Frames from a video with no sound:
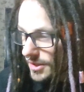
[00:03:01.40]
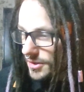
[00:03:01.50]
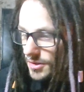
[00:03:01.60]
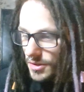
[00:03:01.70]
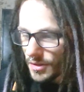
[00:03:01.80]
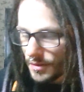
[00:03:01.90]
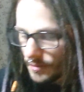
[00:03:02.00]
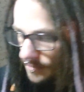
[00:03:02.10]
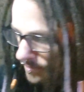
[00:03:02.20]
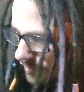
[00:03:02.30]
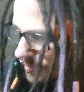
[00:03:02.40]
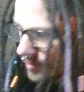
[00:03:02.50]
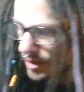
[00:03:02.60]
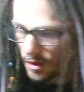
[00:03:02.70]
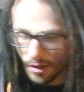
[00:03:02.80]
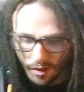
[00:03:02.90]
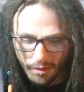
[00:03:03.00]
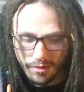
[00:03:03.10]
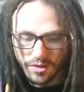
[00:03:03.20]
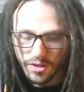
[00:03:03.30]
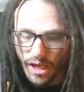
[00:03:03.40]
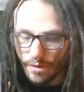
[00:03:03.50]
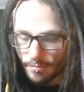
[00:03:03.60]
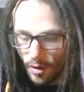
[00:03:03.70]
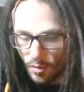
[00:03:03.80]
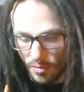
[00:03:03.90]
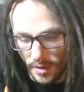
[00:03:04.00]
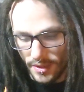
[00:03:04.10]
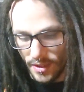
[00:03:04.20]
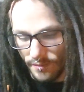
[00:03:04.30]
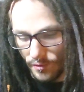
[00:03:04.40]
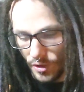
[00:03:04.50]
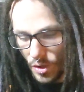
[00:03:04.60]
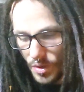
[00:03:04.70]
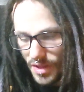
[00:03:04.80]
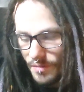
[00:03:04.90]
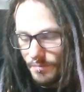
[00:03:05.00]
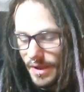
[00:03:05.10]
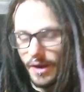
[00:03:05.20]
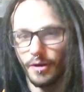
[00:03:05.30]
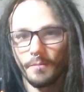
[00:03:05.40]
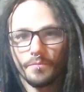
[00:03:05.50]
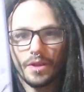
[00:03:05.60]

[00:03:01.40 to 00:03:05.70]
is the same poem I did for Yogi the Bear.